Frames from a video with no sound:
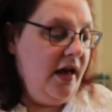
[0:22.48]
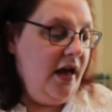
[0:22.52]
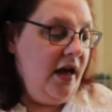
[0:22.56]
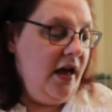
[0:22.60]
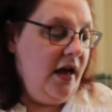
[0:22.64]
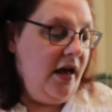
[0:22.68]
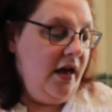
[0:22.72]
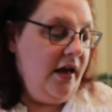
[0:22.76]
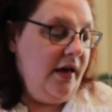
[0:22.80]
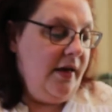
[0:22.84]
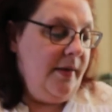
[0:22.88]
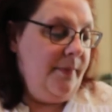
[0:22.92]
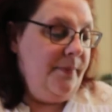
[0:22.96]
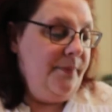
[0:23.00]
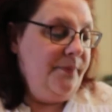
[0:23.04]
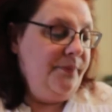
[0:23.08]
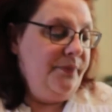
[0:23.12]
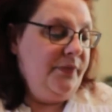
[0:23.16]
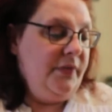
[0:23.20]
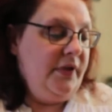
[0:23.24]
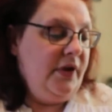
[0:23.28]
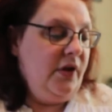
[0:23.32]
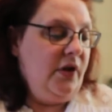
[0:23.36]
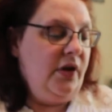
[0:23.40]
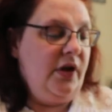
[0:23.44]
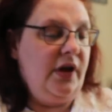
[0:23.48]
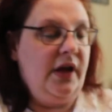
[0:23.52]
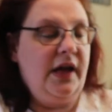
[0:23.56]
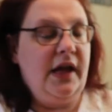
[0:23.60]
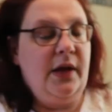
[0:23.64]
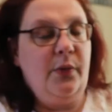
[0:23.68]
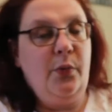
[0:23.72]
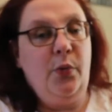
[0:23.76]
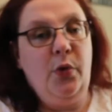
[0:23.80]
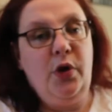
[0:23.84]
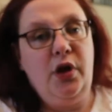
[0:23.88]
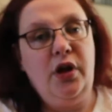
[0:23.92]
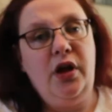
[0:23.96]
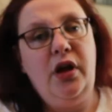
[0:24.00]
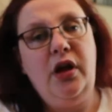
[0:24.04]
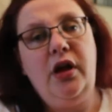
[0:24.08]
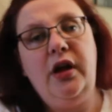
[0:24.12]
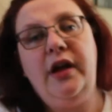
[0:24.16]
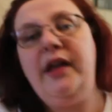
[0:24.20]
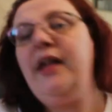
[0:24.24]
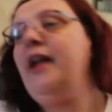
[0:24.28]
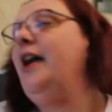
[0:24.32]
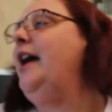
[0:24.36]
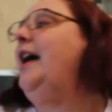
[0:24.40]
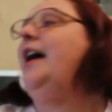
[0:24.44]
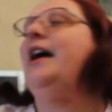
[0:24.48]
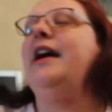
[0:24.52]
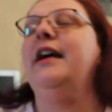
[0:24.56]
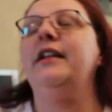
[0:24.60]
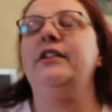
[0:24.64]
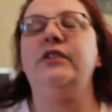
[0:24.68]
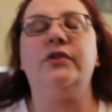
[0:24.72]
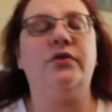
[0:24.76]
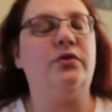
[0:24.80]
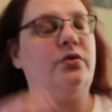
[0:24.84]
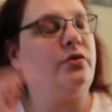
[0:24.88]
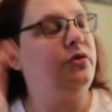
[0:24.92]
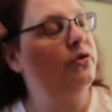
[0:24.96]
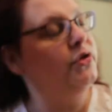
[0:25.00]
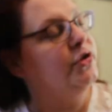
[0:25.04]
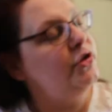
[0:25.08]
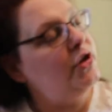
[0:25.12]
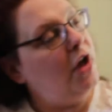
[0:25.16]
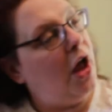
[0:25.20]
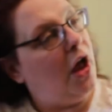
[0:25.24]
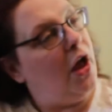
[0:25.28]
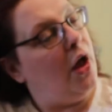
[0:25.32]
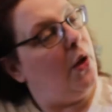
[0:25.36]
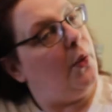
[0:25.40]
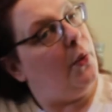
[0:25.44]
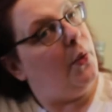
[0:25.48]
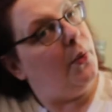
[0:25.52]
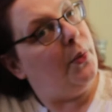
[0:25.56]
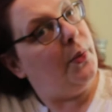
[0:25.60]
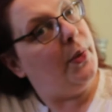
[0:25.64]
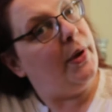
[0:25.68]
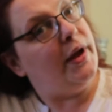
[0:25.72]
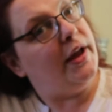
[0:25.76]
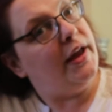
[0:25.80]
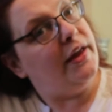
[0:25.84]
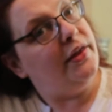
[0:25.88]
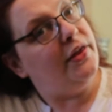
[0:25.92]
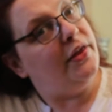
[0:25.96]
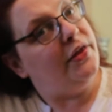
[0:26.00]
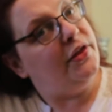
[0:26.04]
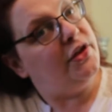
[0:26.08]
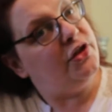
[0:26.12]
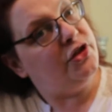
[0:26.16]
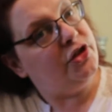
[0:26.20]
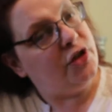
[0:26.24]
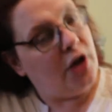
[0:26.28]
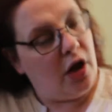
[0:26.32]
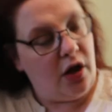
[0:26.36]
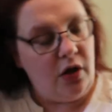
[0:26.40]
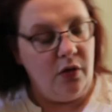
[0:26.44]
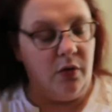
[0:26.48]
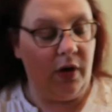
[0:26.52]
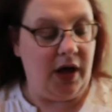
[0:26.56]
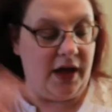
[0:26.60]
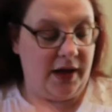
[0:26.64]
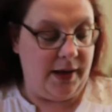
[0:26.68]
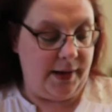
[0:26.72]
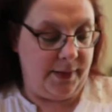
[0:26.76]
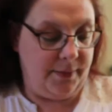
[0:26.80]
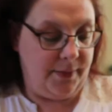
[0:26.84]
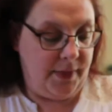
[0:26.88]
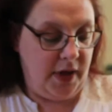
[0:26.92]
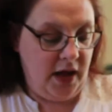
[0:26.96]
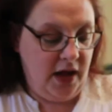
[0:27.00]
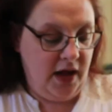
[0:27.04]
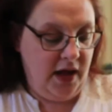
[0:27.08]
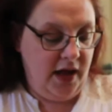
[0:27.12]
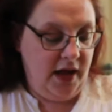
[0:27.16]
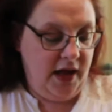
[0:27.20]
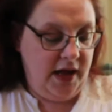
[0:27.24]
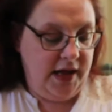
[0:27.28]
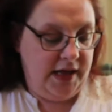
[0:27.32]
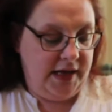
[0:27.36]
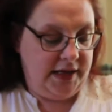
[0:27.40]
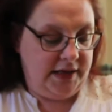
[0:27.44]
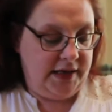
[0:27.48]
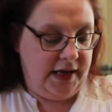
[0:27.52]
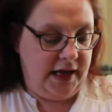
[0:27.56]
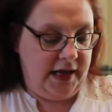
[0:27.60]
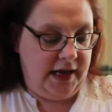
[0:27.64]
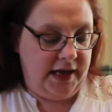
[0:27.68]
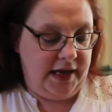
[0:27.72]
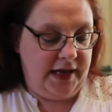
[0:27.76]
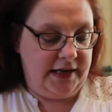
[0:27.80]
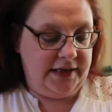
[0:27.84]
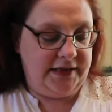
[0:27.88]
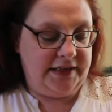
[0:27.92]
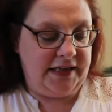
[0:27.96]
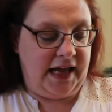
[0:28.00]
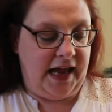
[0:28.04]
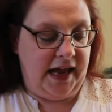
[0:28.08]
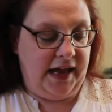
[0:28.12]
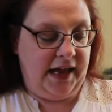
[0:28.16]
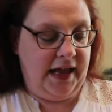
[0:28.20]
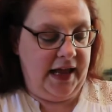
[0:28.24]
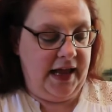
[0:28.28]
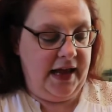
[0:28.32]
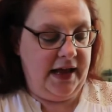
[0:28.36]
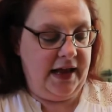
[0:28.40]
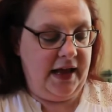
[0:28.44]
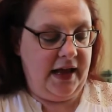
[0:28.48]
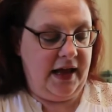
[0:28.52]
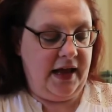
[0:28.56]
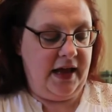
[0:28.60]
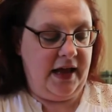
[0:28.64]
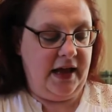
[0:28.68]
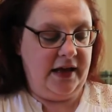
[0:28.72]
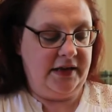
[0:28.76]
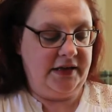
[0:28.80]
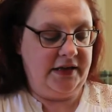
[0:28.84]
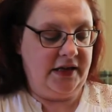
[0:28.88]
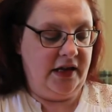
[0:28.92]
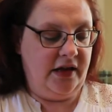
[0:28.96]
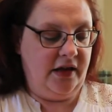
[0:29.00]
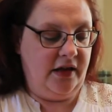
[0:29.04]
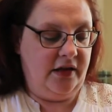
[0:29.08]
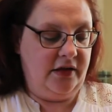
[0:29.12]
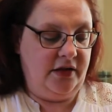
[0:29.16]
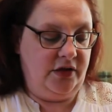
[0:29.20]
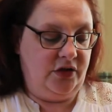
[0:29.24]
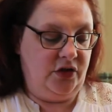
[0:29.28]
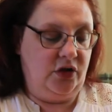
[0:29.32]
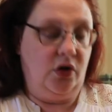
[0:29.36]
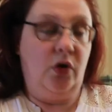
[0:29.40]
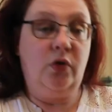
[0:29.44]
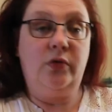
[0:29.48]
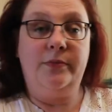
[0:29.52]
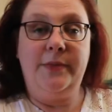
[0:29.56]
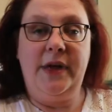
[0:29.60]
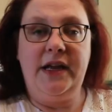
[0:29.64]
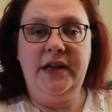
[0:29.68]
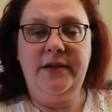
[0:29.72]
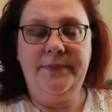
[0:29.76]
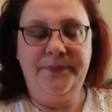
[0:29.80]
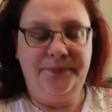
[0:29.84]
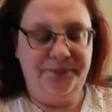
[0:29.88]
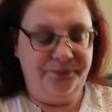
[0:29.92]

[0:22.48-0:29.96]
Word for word: Um, at work and also with the show I'm uh, teching at the Dolmen